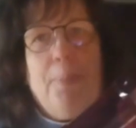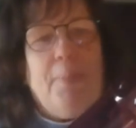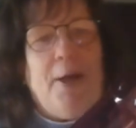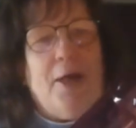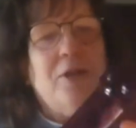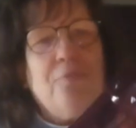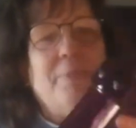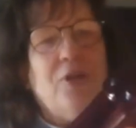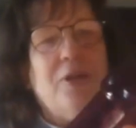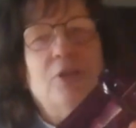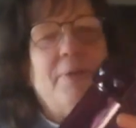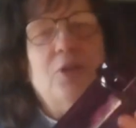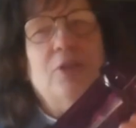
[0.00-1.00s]
bottle, for
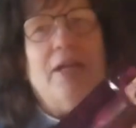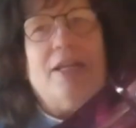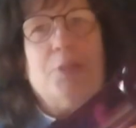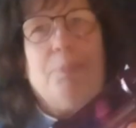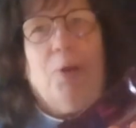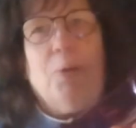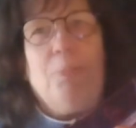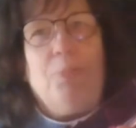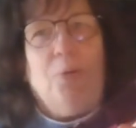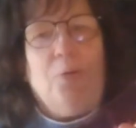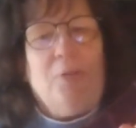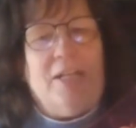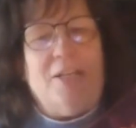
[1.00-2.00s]
anybody who likes
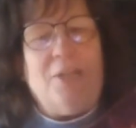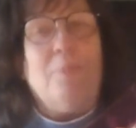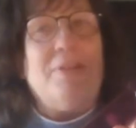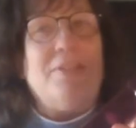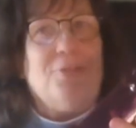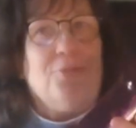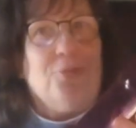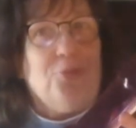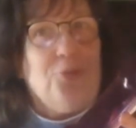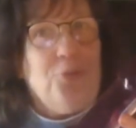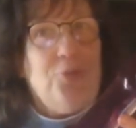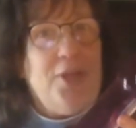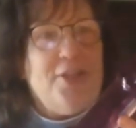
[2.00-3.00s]
purple, I know my sister
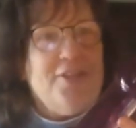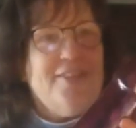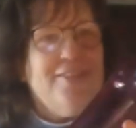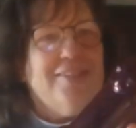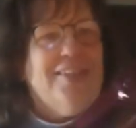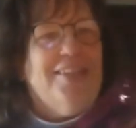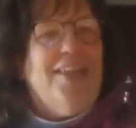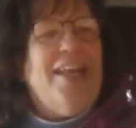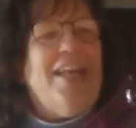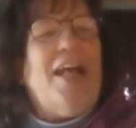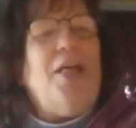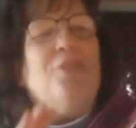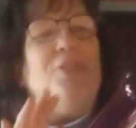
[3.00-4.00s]
Sue does.
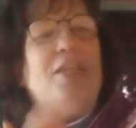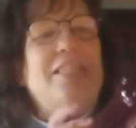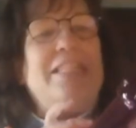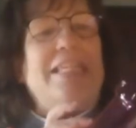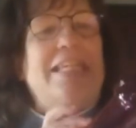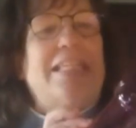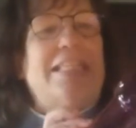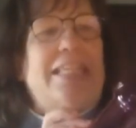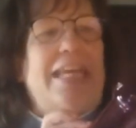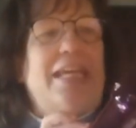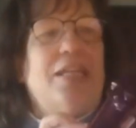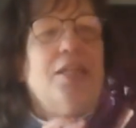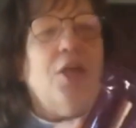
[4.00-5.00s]
This is
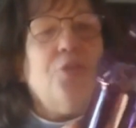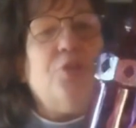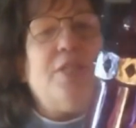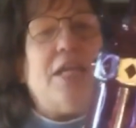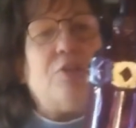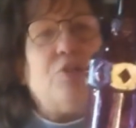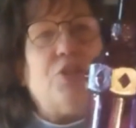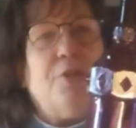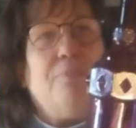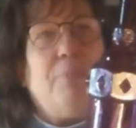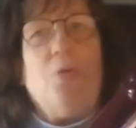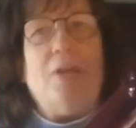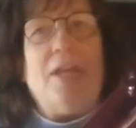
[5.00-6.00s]
another decorative
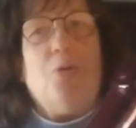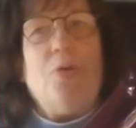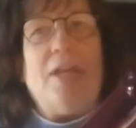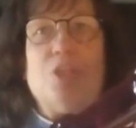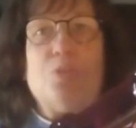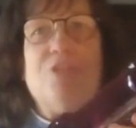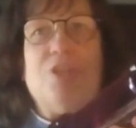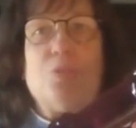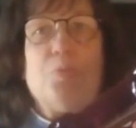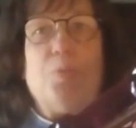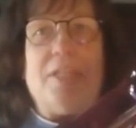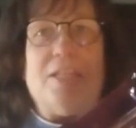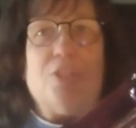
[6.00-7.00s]
bottle, and this
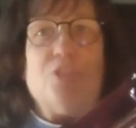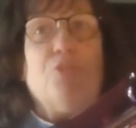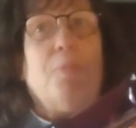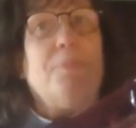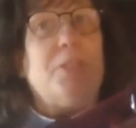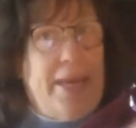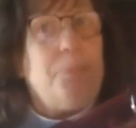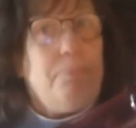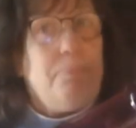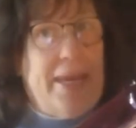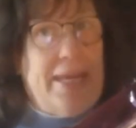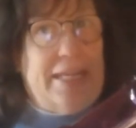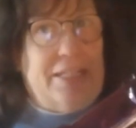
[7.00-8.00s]
one is from
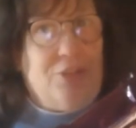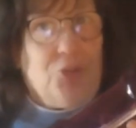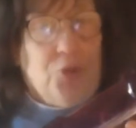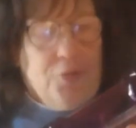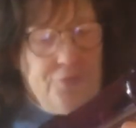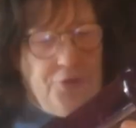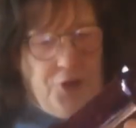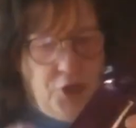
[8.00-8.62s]
Spain. So very